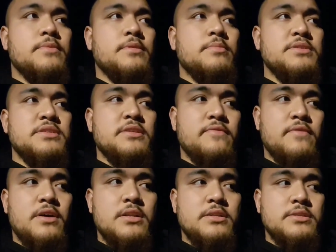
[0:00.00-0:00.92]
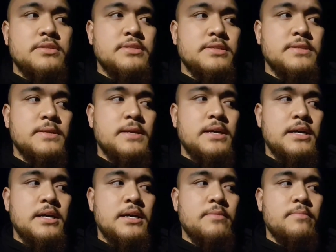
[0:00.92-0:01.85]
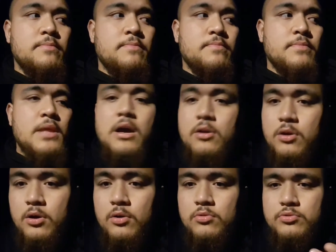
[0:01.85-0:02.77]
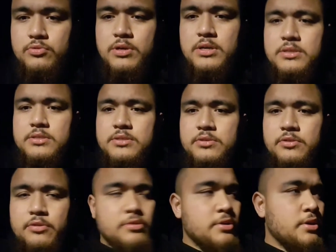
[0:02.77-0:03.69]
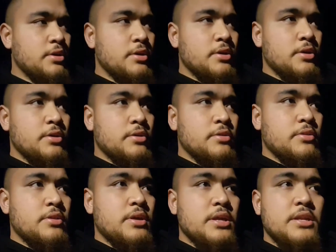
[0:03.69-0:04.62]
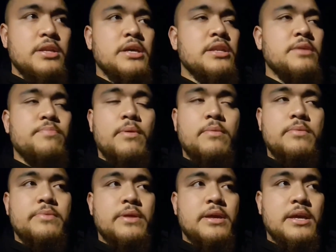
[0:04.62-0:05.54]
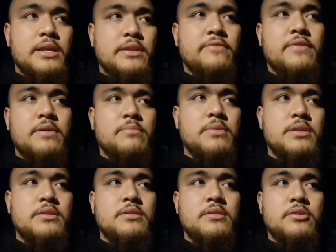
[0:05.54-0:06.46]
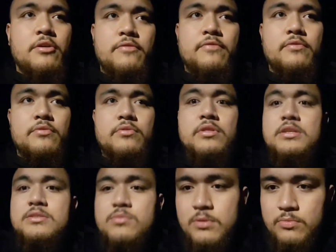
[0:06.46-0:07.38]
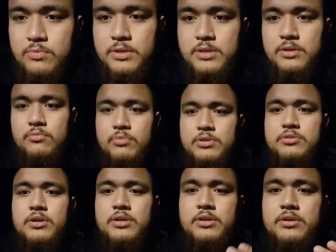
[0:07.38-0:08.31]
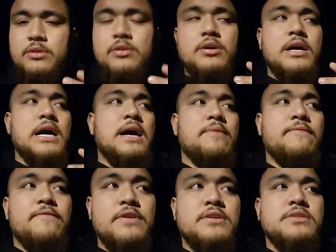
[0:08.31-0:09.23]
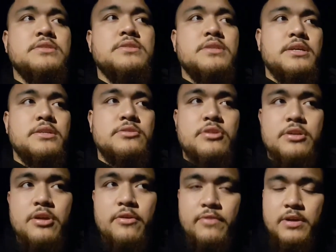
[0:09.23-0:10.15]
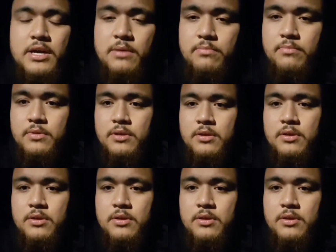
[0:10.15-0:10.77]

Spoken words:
domestic violence, alcohol, drugs, you know, any problem that any of our men go through, that's what we try to fix and try to overcome.